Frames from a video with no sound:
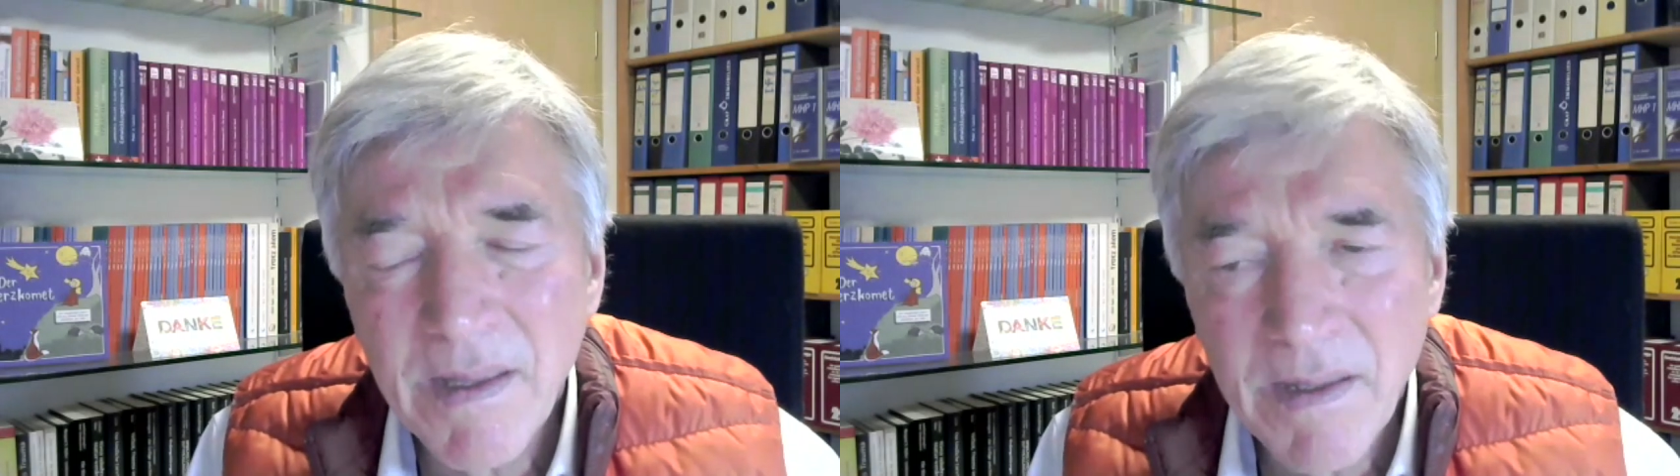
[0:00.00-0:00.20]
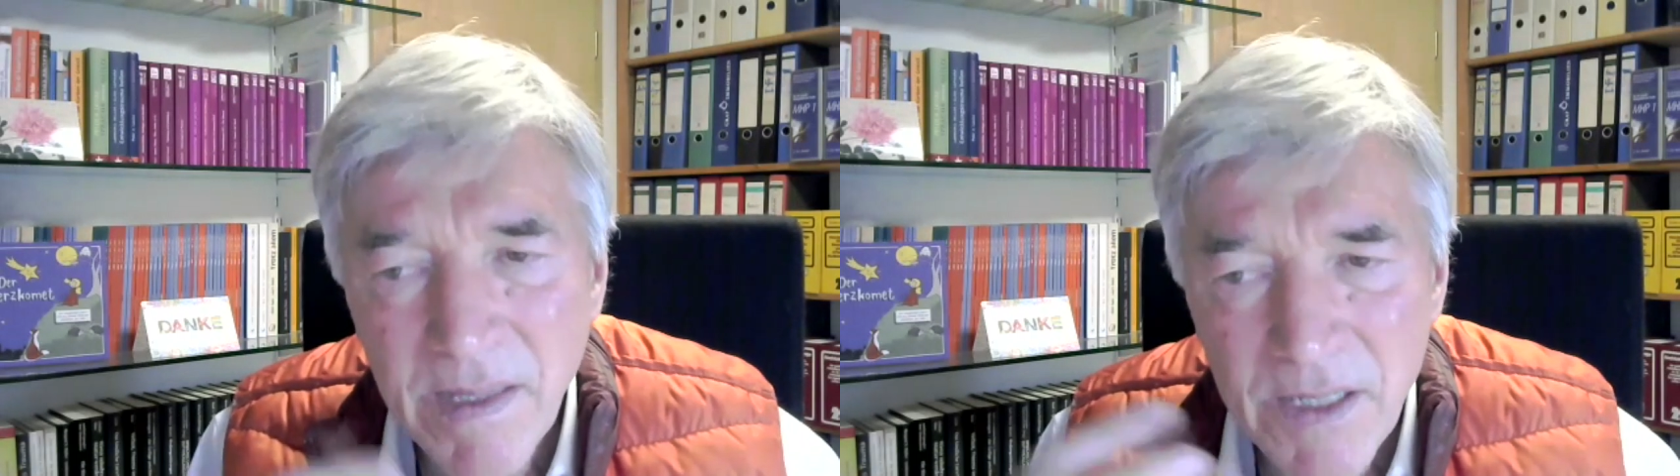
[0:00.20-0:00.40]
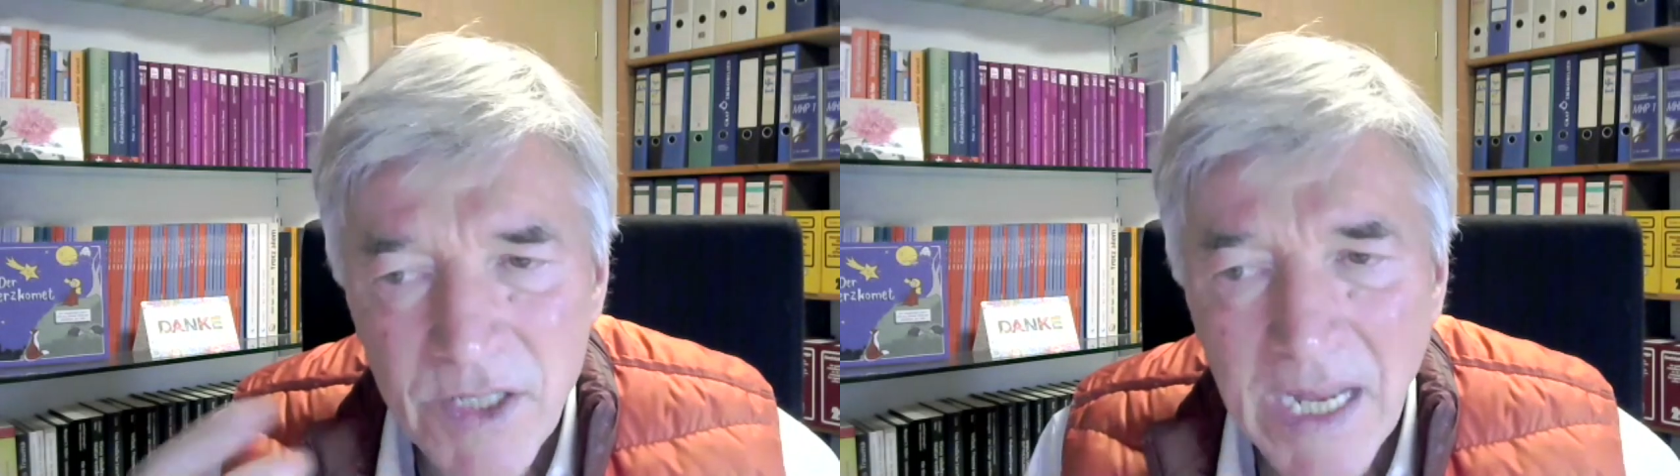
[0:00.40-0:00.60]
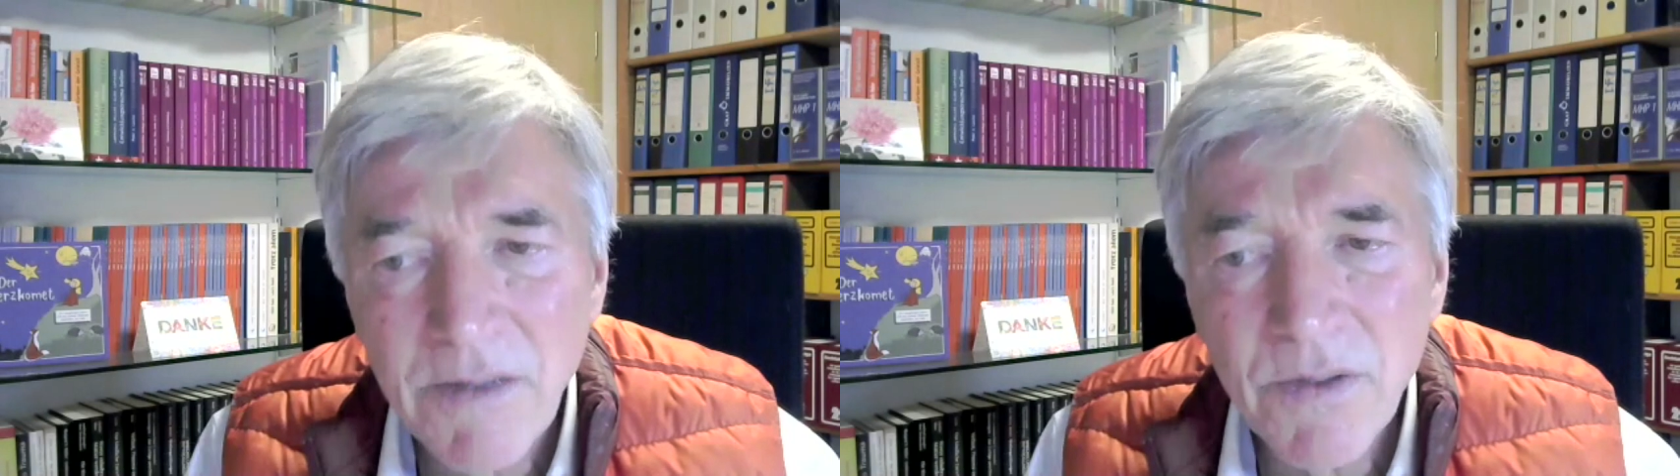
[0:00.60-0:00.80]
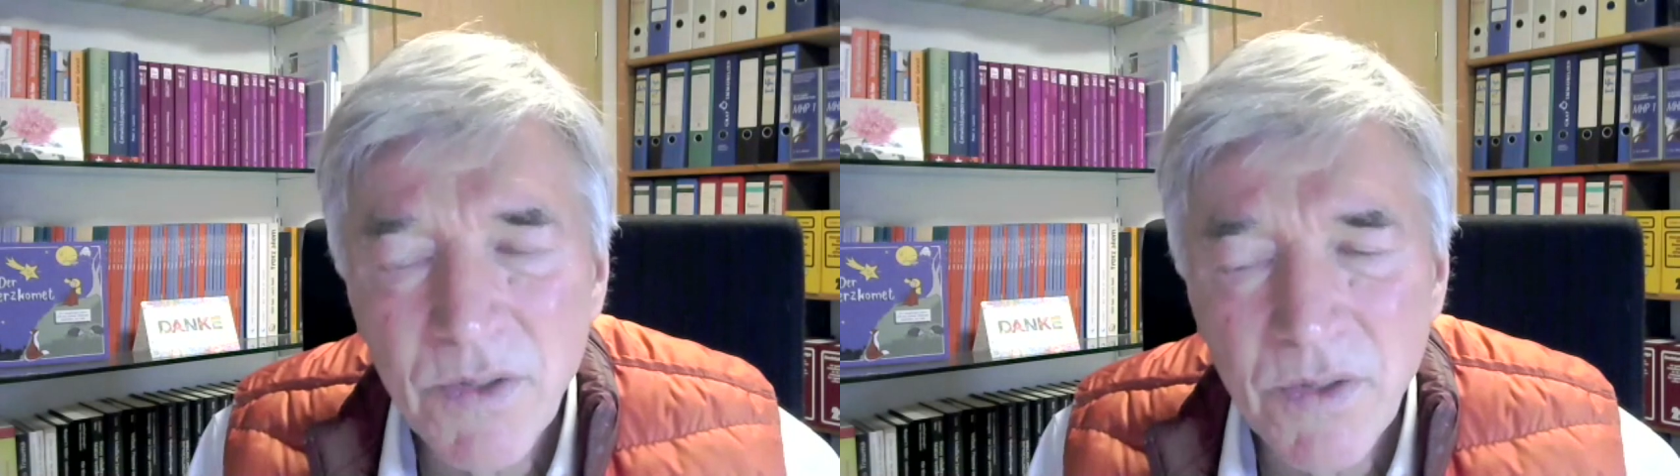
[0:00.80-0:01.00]
their
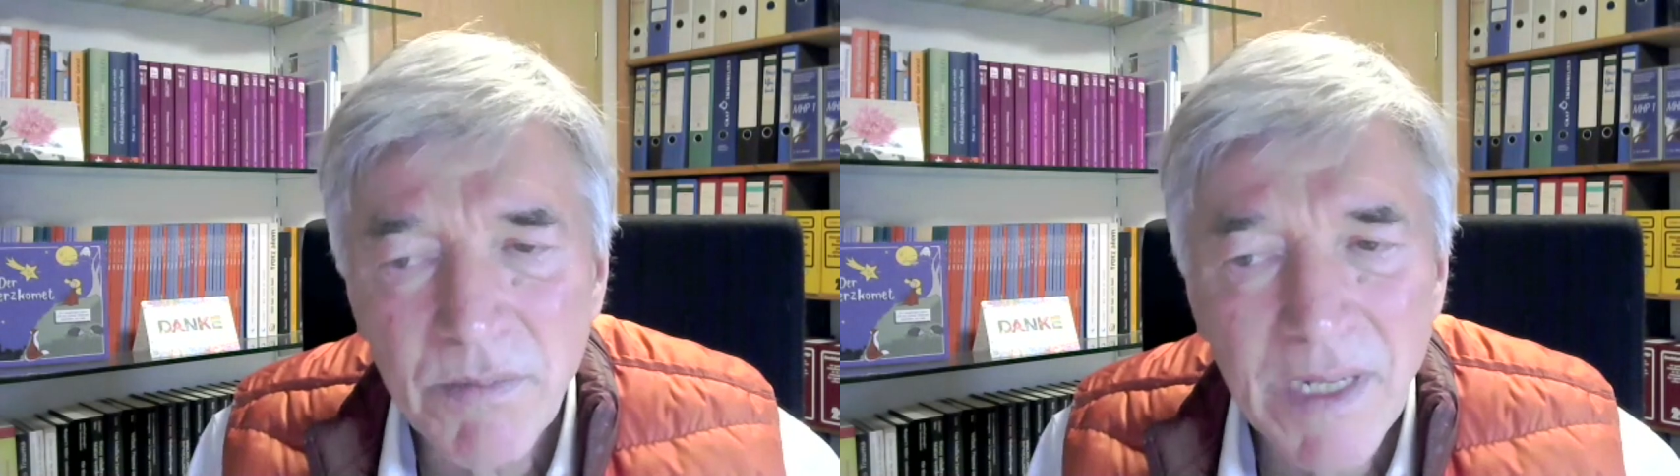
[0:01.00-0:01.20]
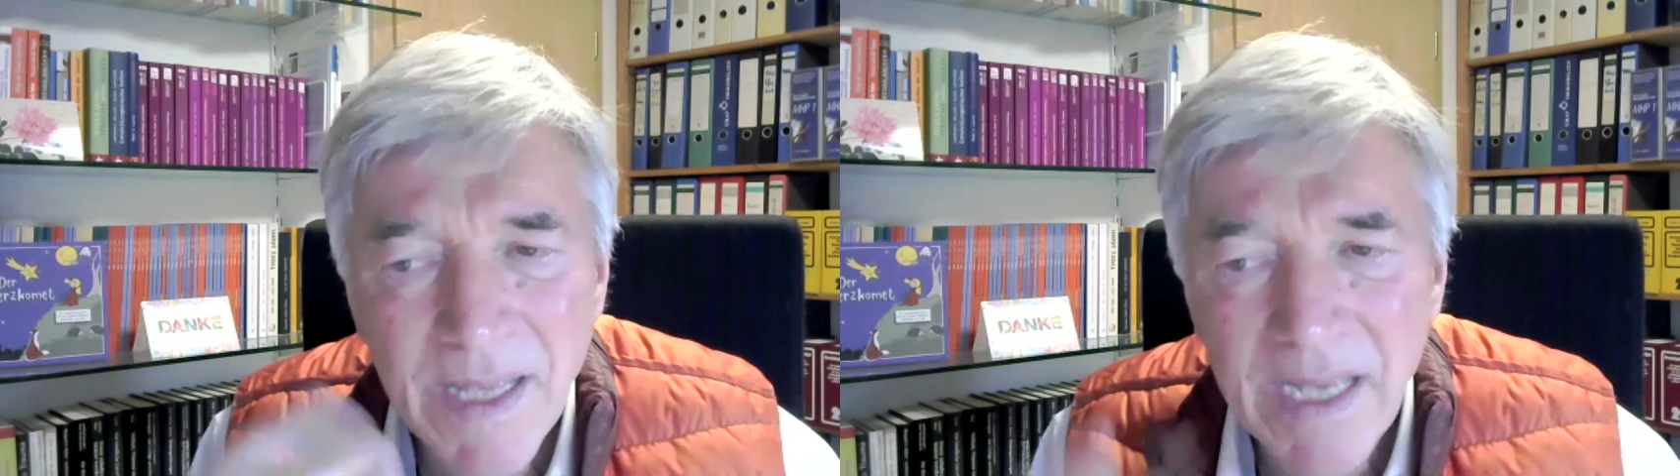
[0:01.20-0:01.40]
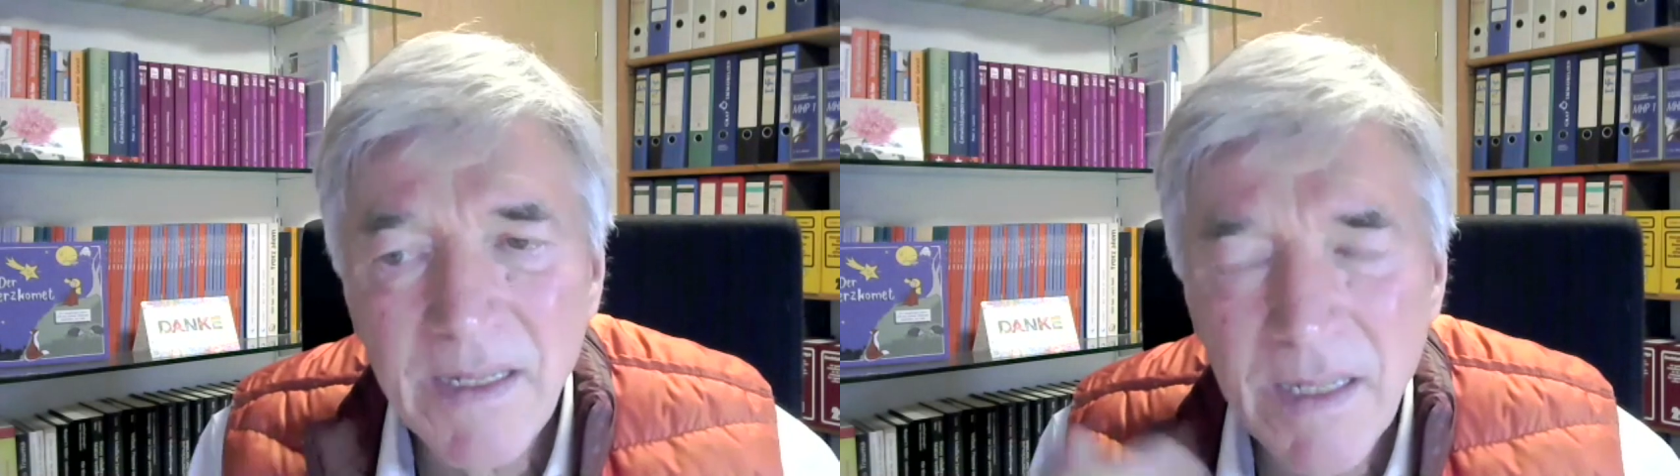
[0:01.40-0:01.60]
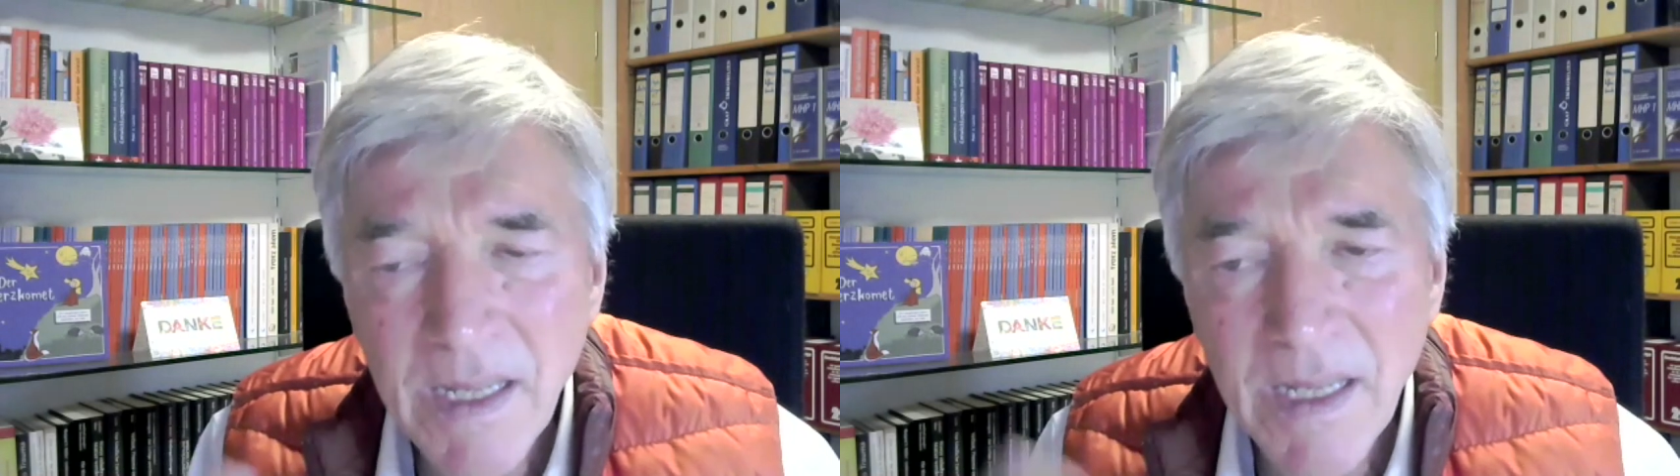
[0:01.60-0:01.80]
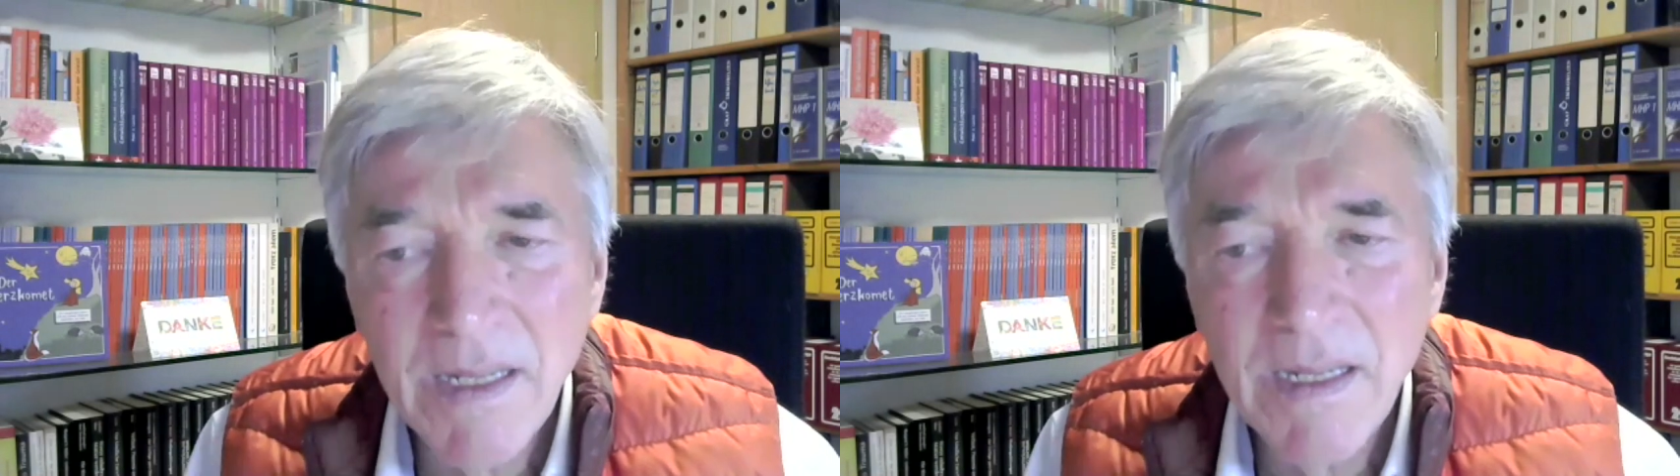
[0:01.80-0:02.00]
childhood trauma again and
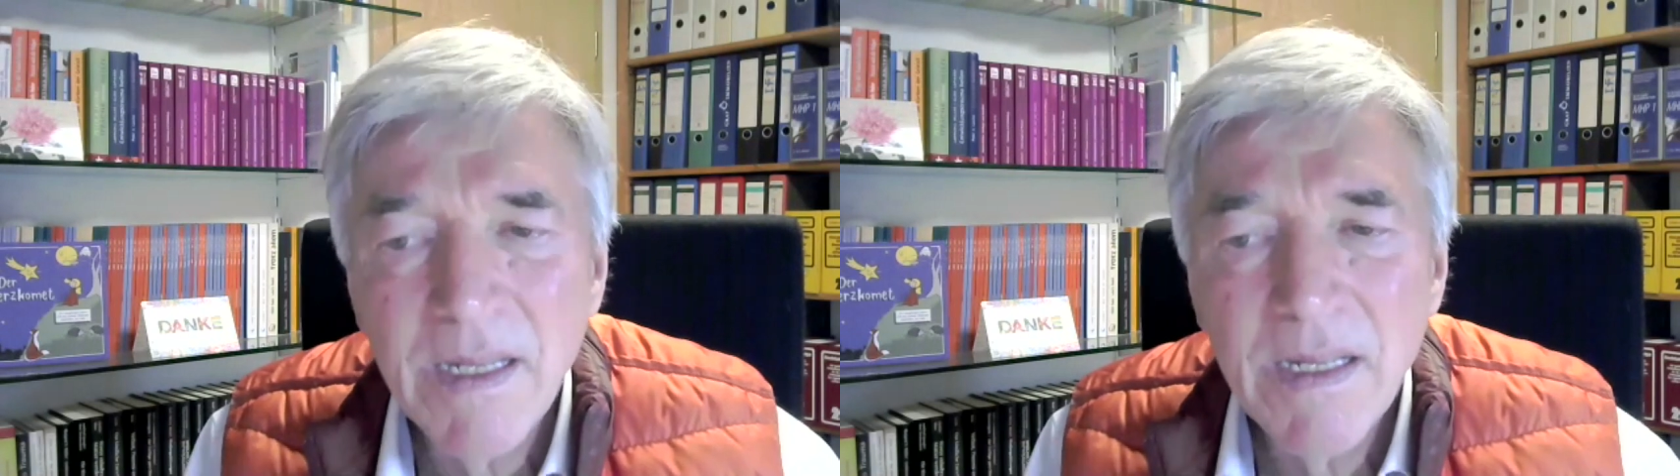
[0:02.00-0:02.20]
again